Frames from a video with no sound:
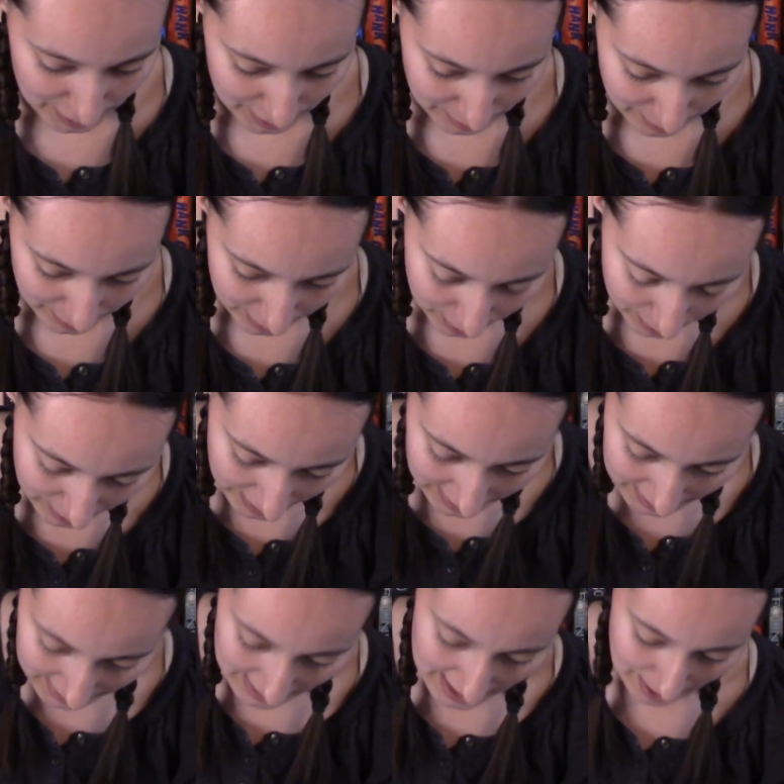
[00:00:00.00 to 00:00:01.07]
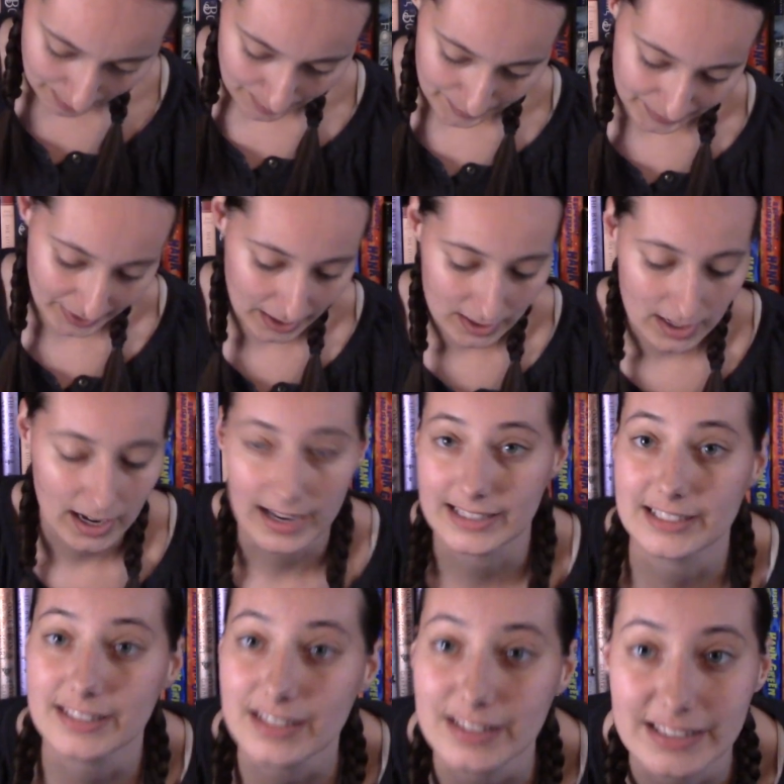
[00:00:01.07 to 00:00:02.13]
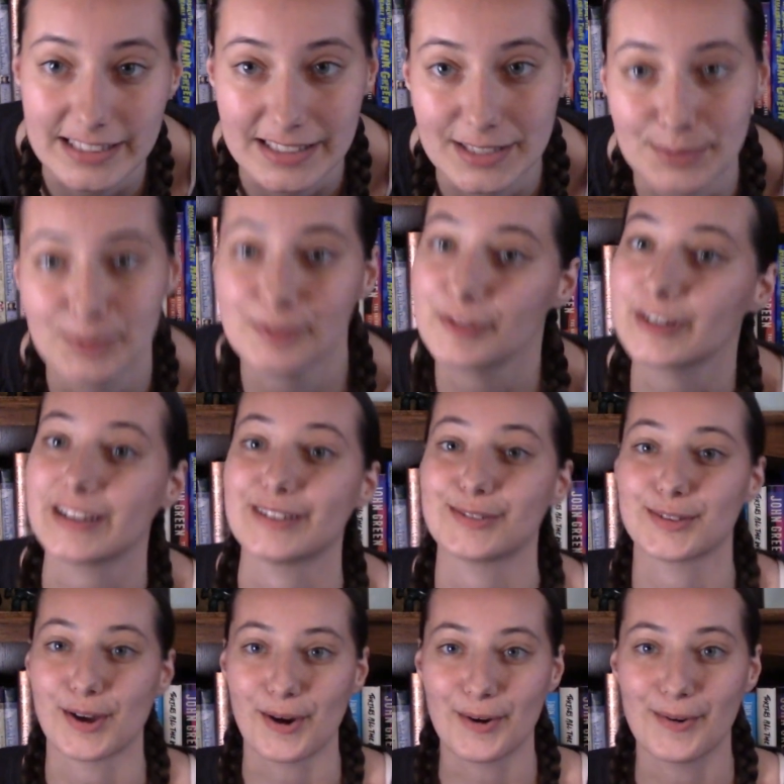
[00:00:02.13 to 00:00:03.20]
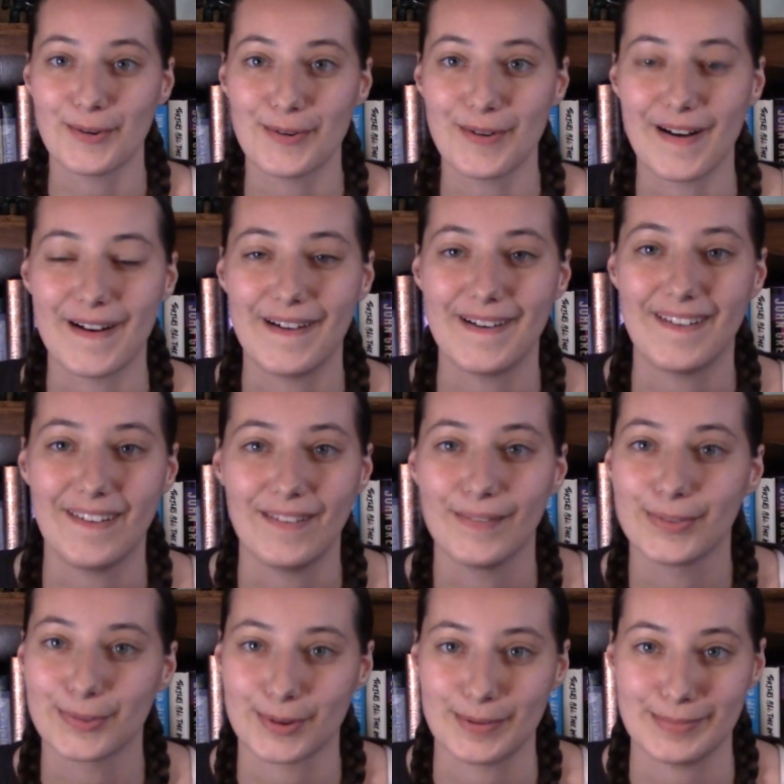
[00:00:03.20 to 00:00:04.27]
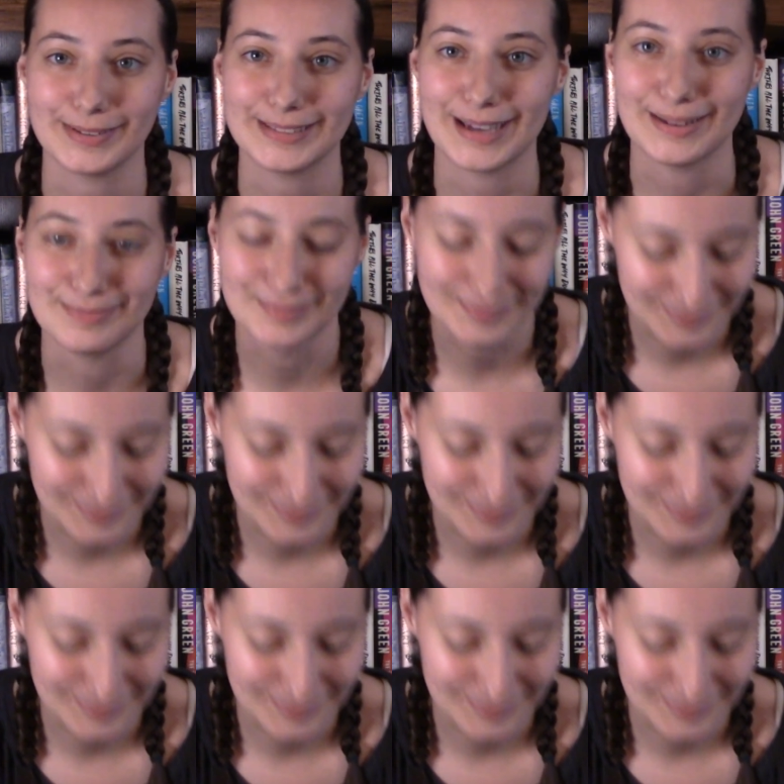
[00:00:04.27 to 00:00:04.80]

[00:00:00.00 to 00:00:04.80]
to do that now. I did not look at these beforehand, so sorry about that.